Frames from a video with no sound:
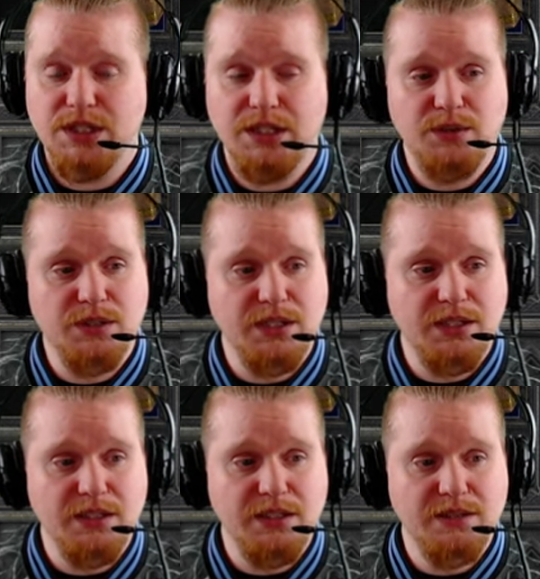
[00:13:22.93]
Tando
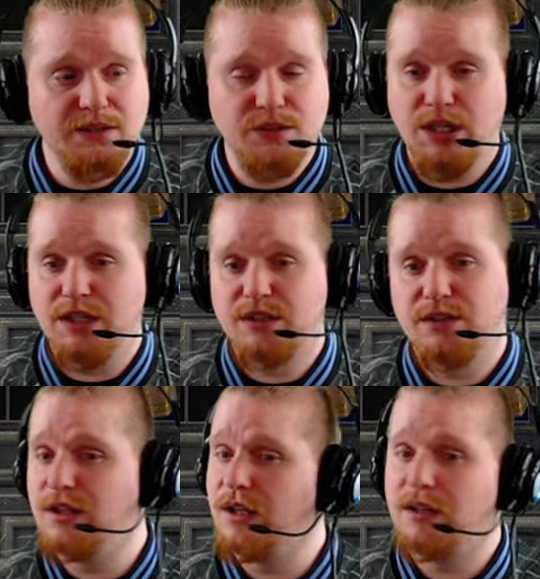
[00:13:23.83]
Laga. It's, it's
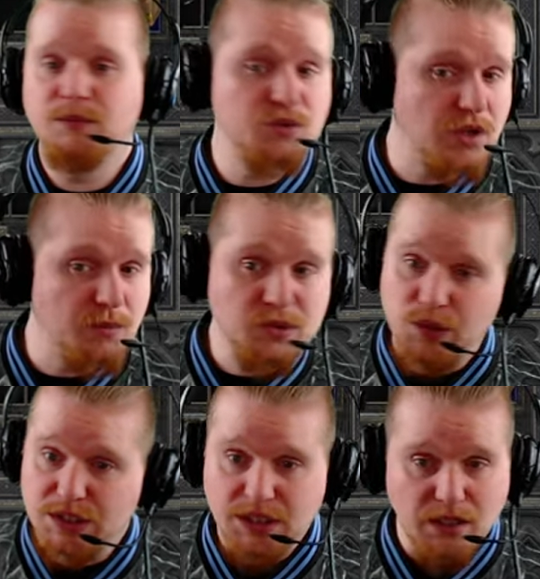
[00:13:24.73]
an item that drops
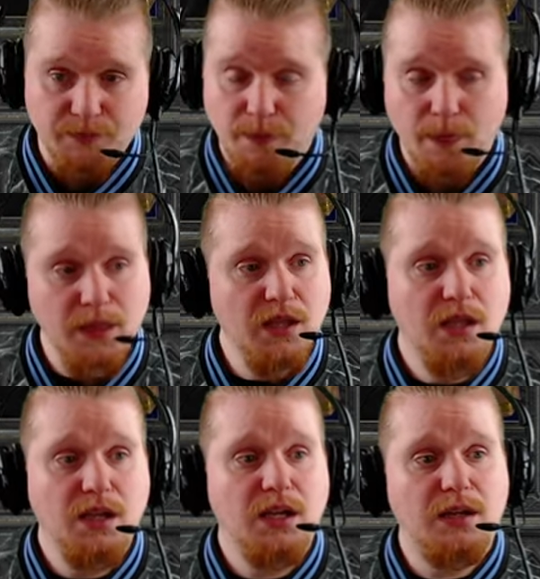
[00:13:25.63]
all the time.
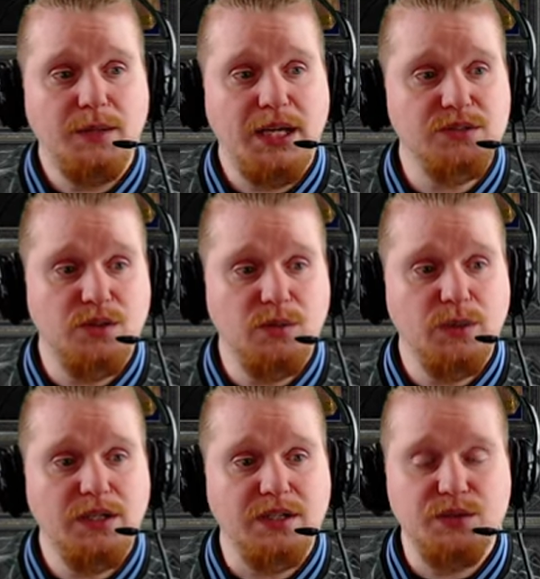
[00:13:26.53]
Um, as
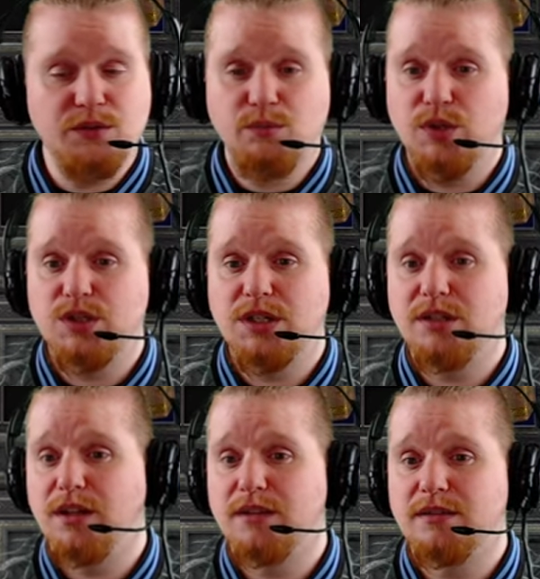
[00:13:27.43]
always, I do appreciate
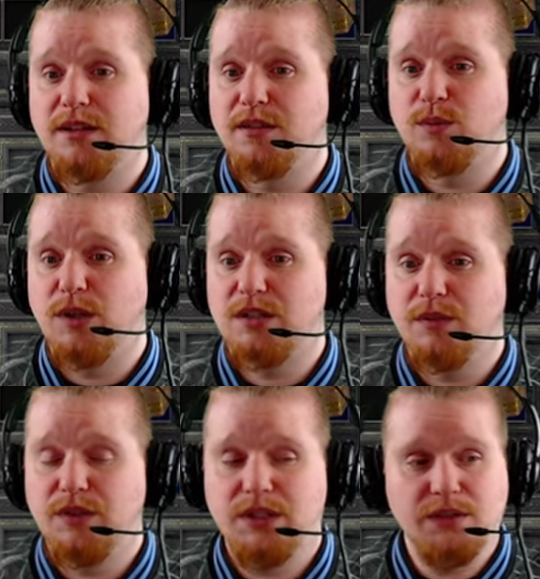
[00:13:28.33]
you guys and gals watching
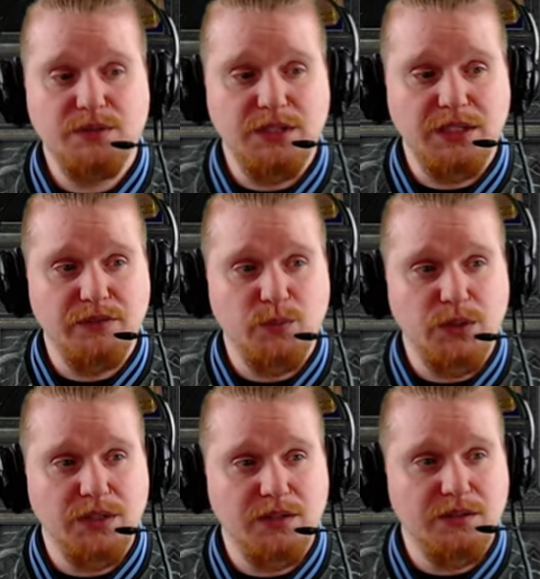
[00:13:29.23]
my videos, even
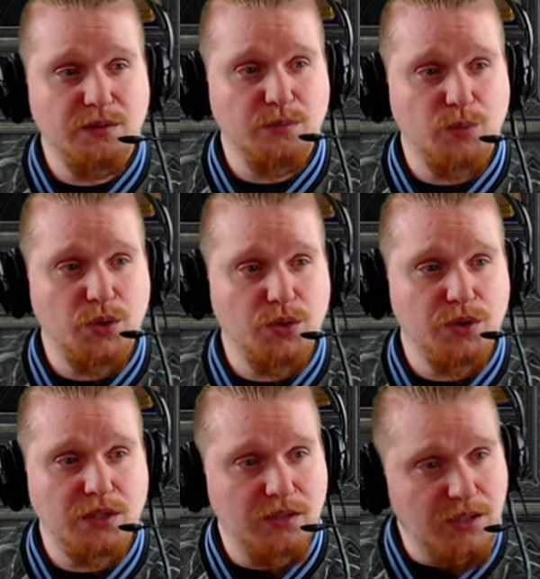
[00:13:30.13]
when the
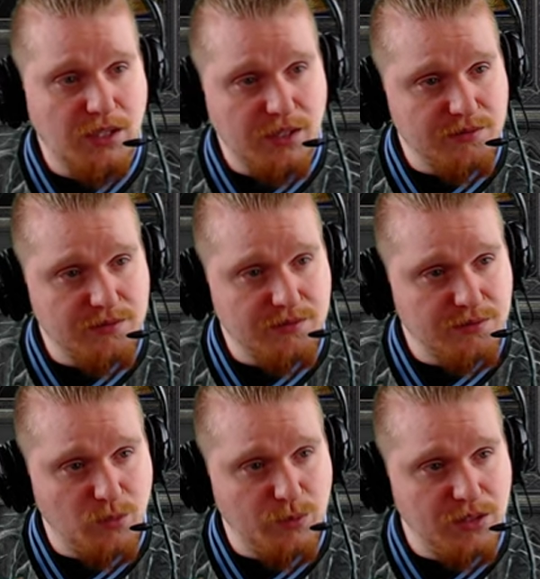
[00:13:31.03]
word has
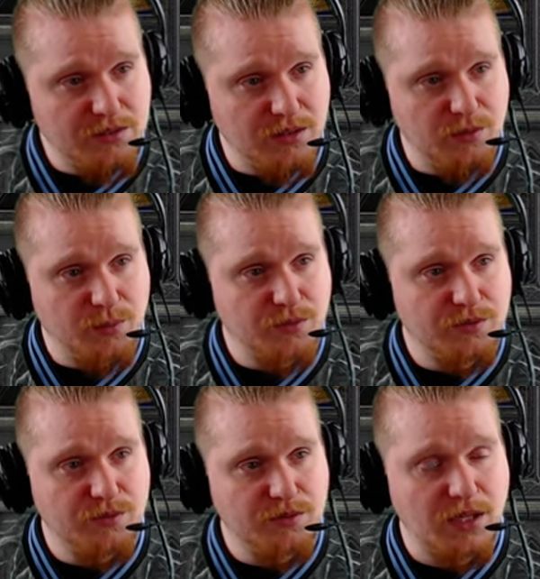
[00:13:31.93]
so many
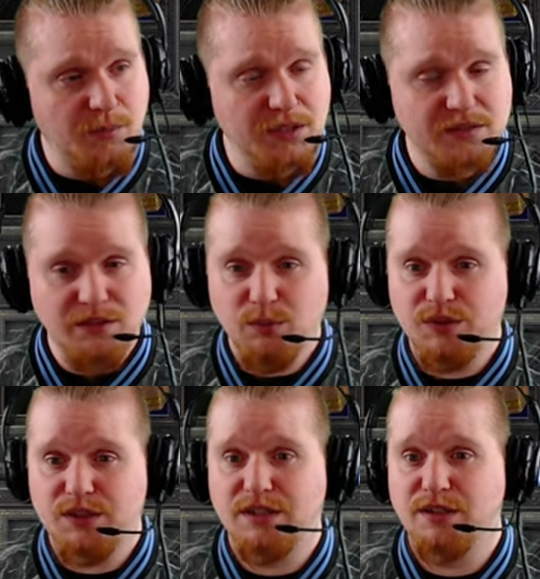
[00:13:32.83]
syllables. God, how many
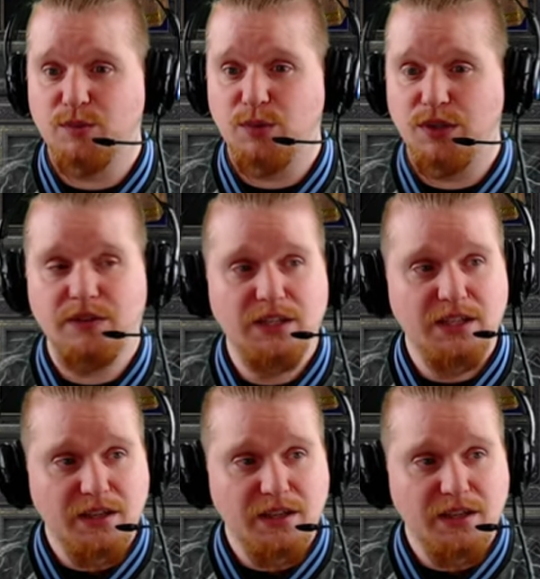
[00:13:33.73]
syllables does this word have?